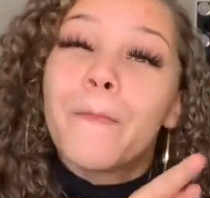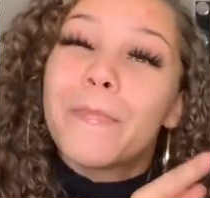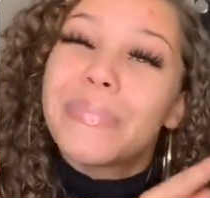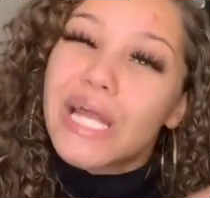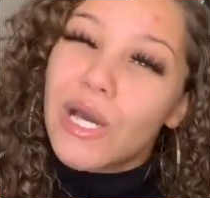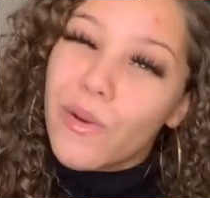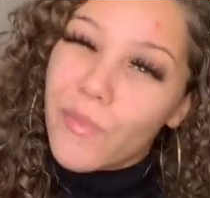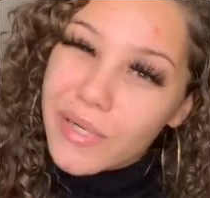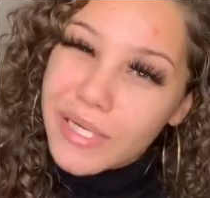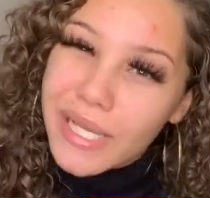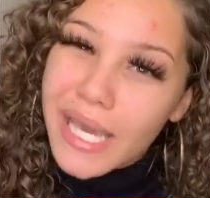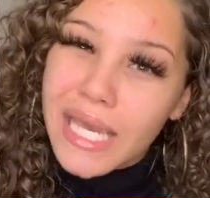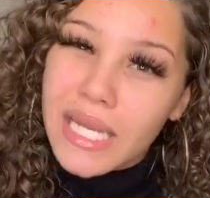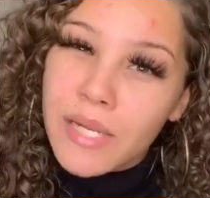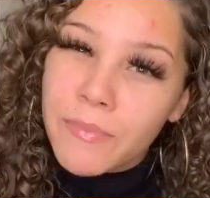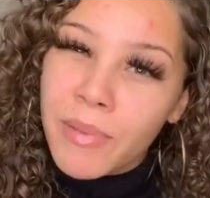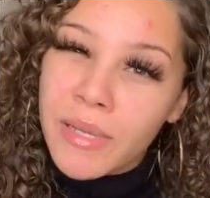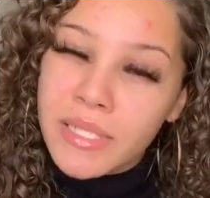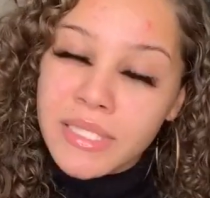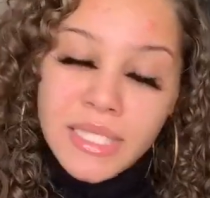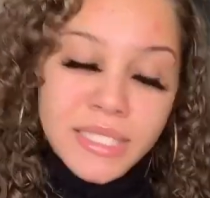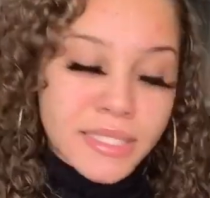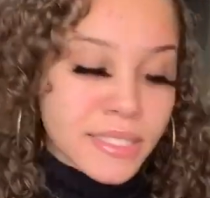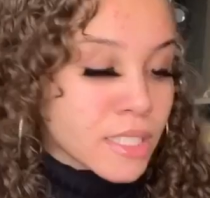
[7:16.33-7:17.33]
But I went ahead and
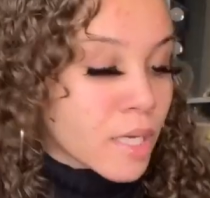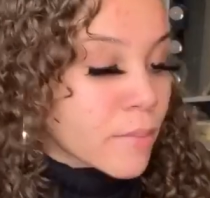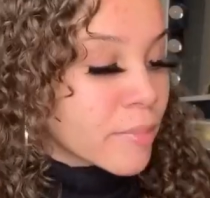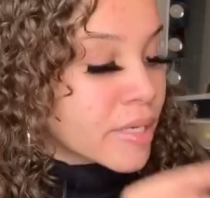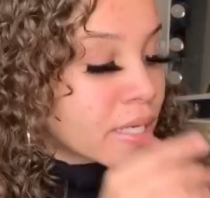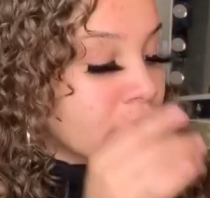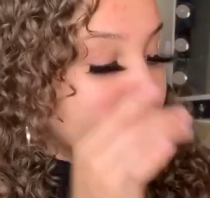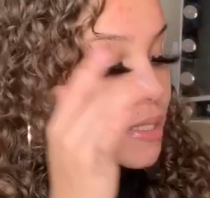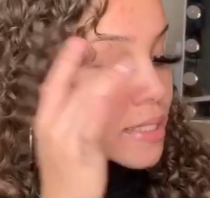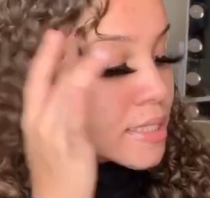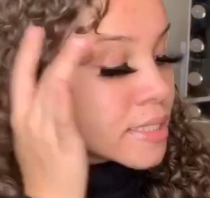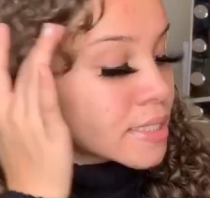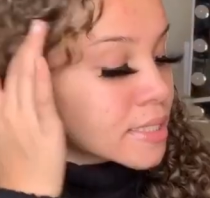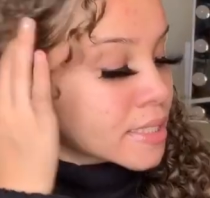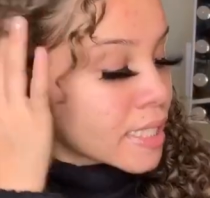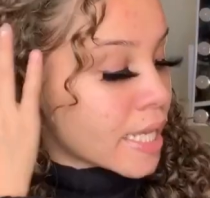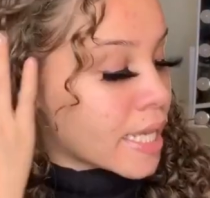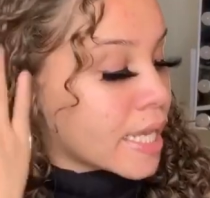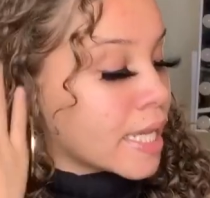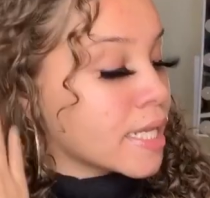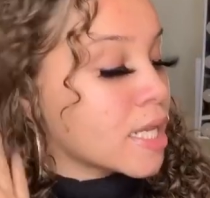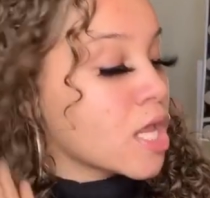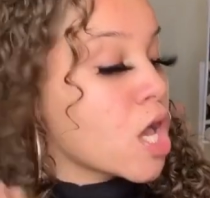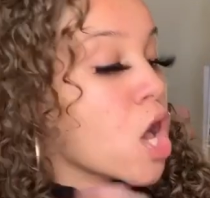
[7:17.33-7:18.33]
picked this up because it
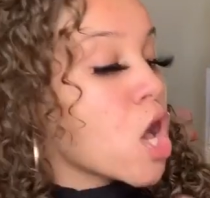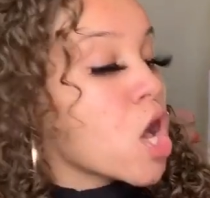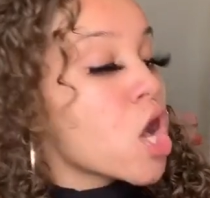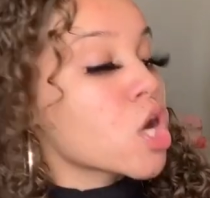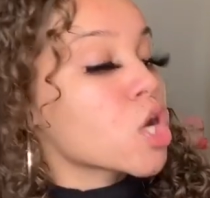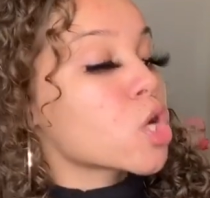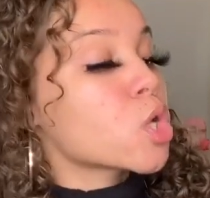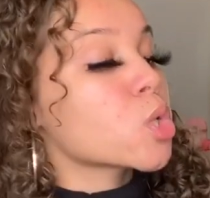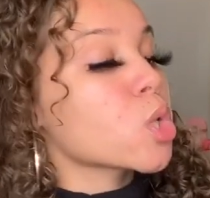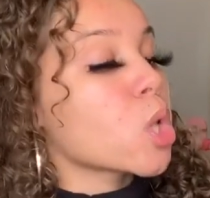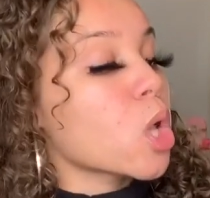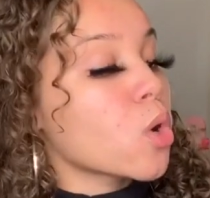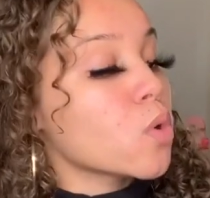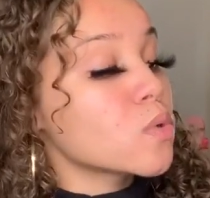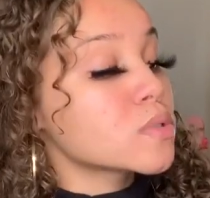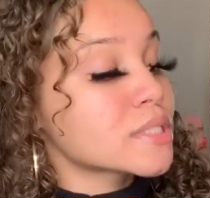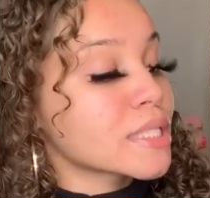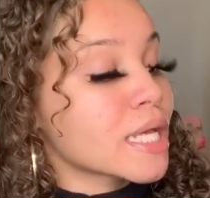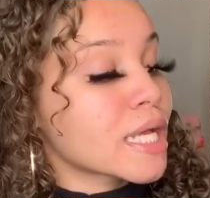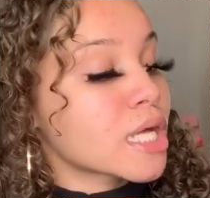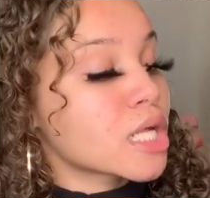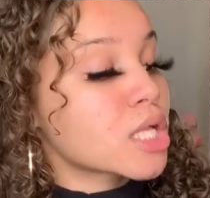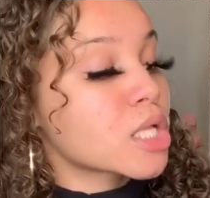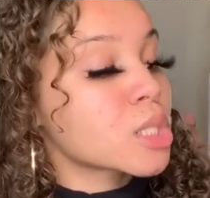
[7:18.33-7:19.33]
said close
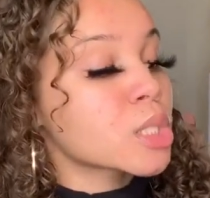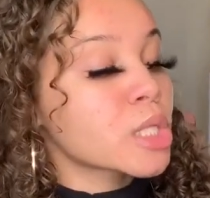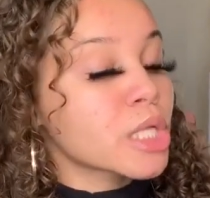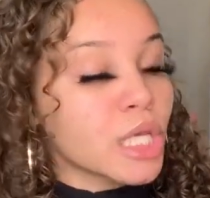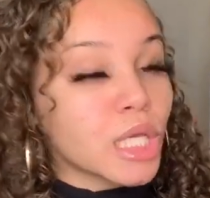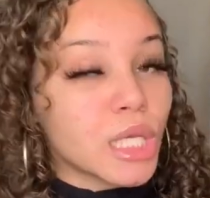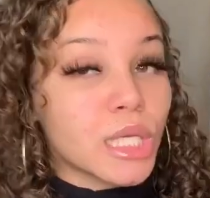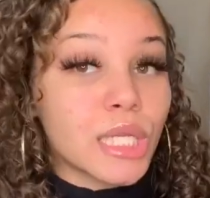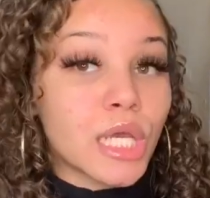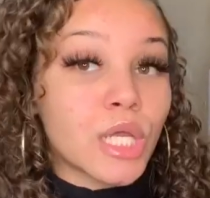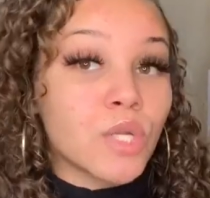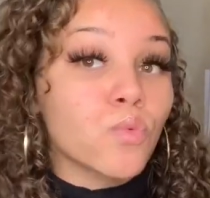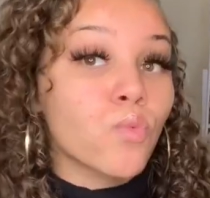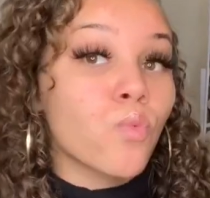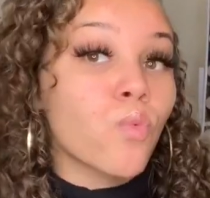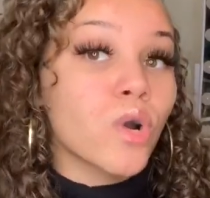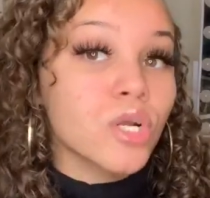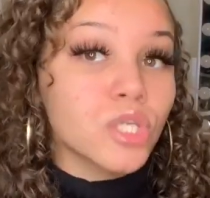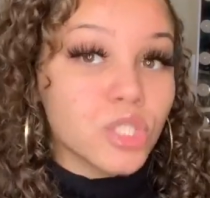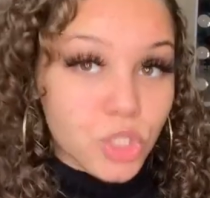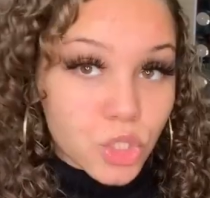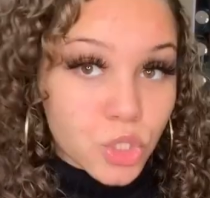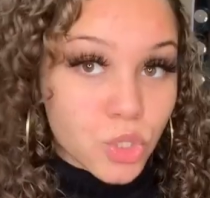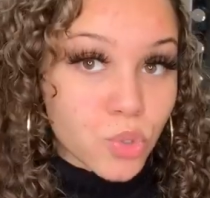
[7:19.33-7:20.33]
and clean in
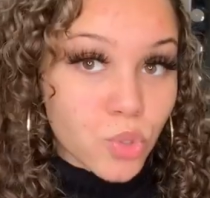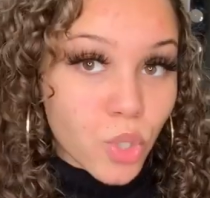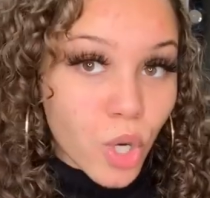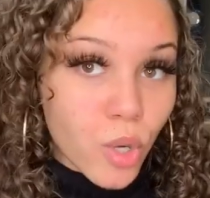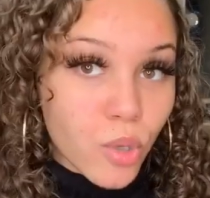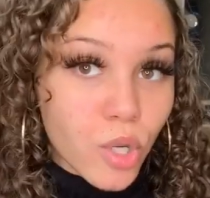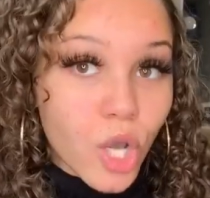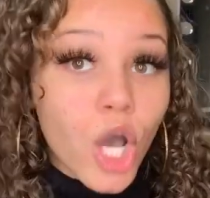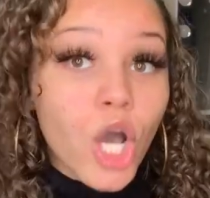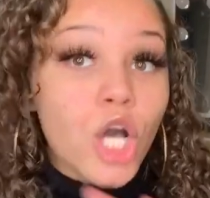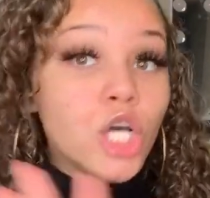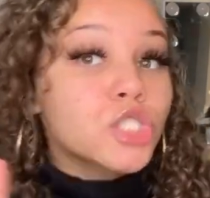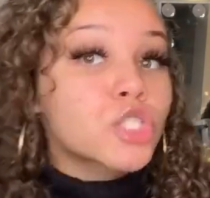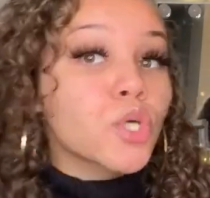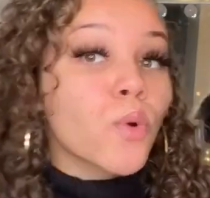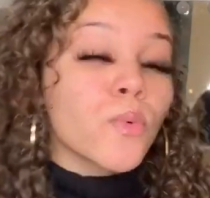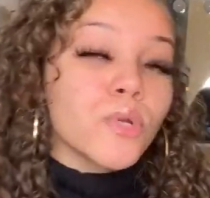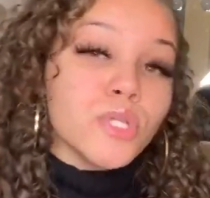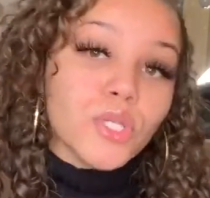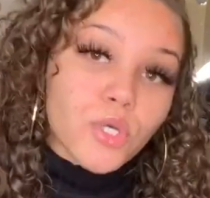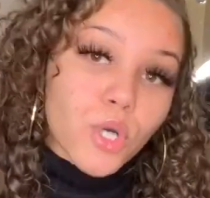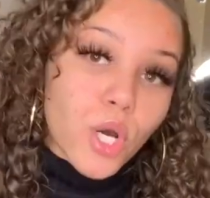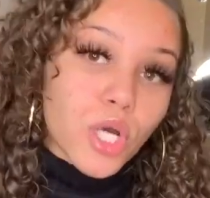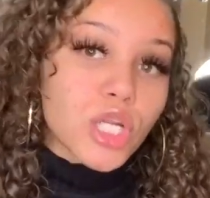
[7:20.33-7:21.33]
one stroke. So
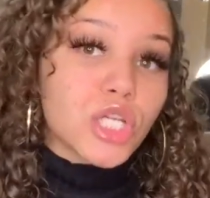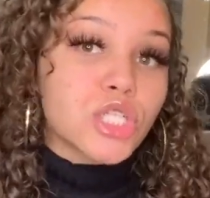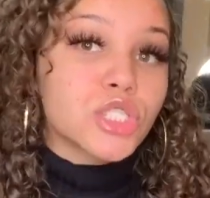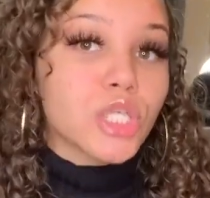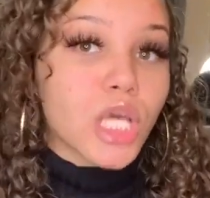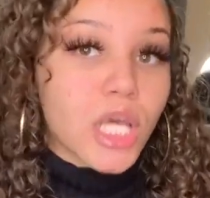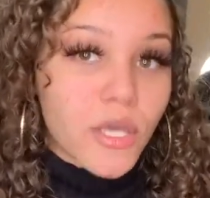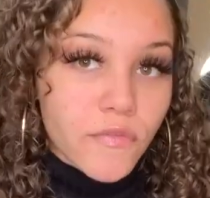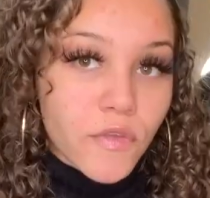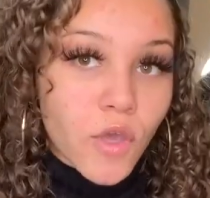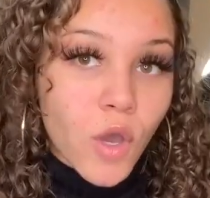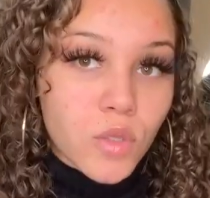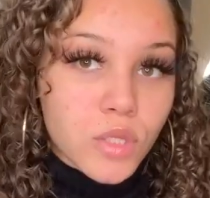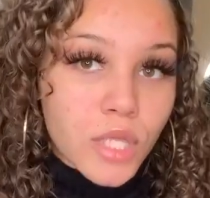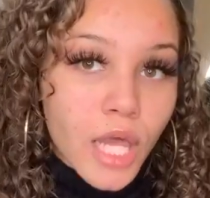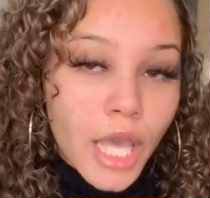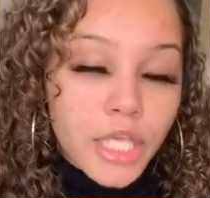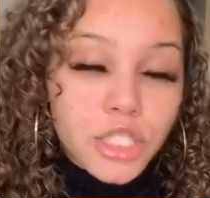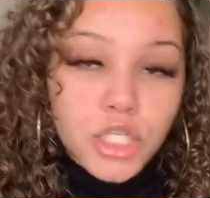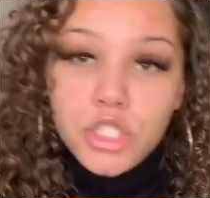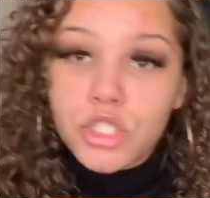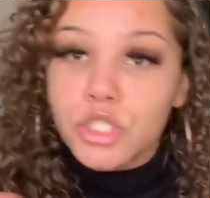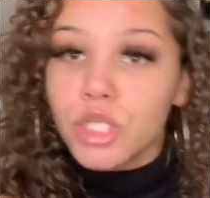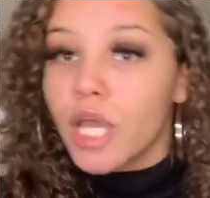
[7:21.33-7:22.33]
when you go to shave your
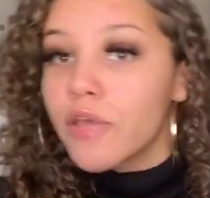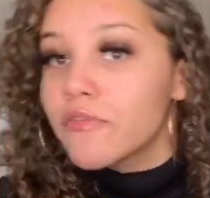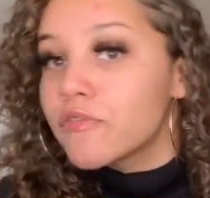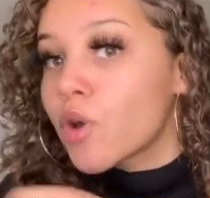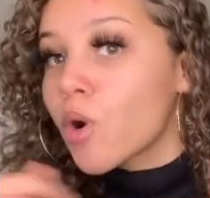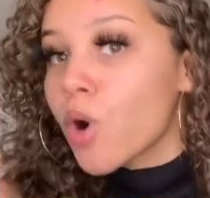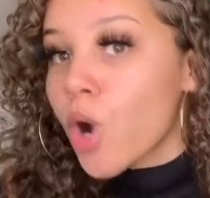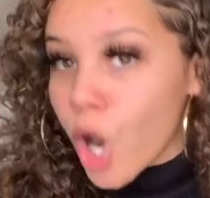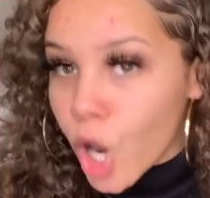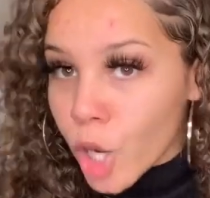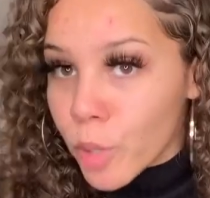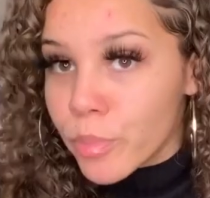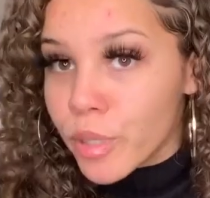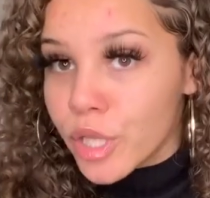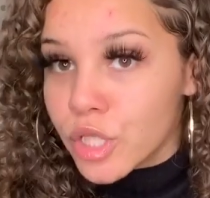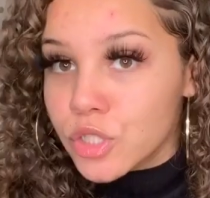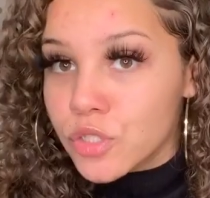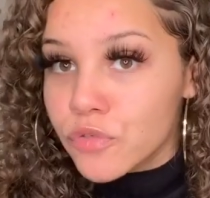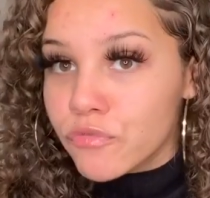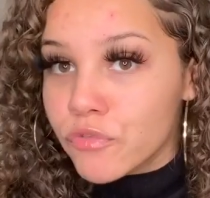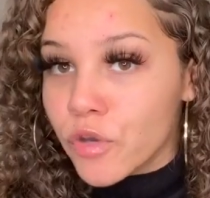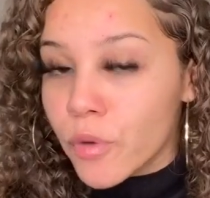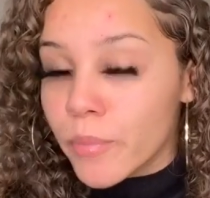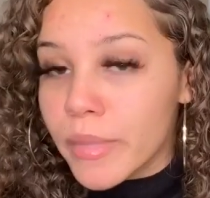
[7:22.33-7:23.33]
legs or shave your armpits,
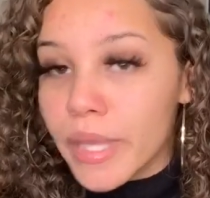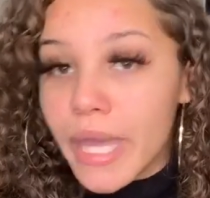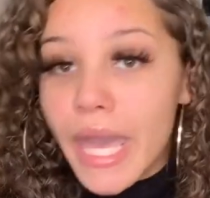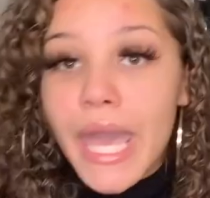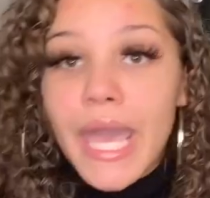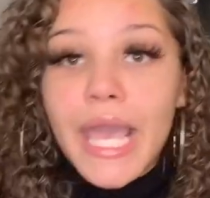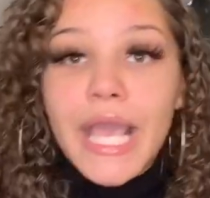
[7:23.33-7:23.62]
you feel me?